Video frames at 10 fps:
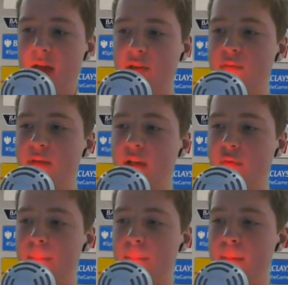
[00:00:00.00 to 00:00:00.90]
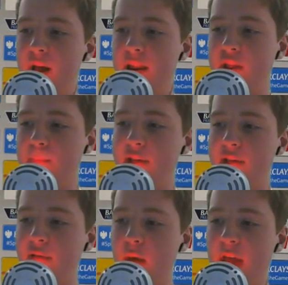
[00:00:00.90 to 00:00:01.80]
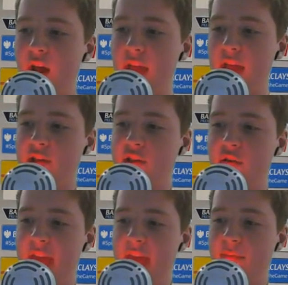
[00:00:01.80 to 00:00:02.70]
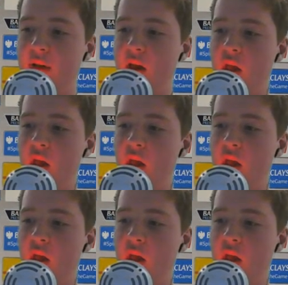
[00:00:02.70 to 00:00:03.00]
Tube says we have Burnley and Spurs away in our next 2 games,